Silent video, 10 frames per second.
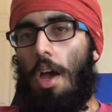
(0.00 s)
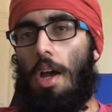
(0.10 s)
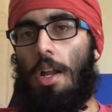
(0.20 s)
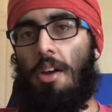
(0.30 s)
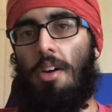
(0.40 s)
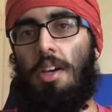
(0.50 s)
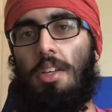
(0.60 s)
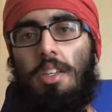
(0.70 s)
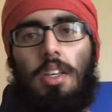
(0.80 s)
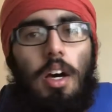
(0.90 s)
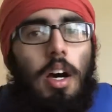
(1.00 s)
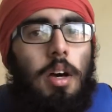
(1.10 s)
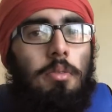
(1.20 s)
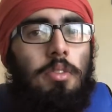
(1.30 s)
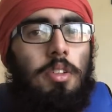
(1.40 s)
Anyways,
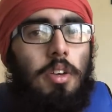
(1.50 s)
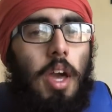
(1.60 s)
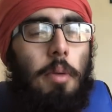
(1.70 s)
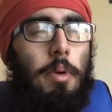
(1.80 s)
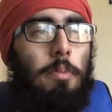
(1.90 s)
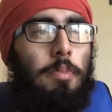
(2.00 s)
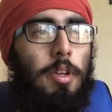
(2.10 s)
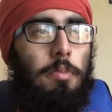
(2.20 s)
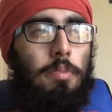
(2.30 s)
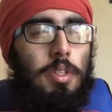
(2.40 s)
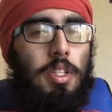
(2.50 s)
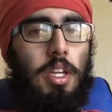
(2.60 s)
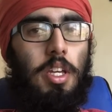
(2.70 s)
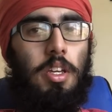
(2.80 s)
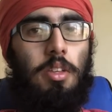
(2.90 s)
I've been pretty
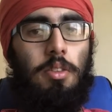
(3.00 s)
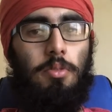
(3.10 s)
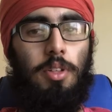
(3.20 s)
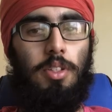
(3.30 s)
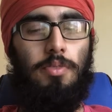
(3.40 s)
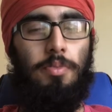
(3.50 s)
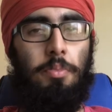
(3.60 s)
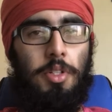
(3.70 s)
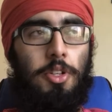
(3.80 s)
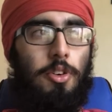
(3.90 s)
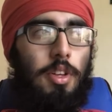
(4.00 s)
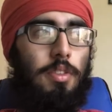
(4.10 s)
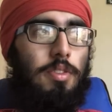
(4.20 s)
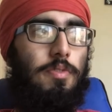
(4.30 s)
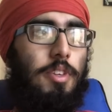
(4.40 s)
busy. Well, this majority
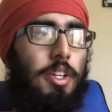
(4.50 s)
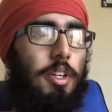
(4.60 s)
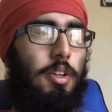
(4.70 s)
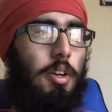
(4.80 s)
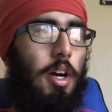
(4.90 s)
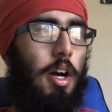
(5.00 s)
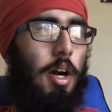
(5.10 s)
of this video,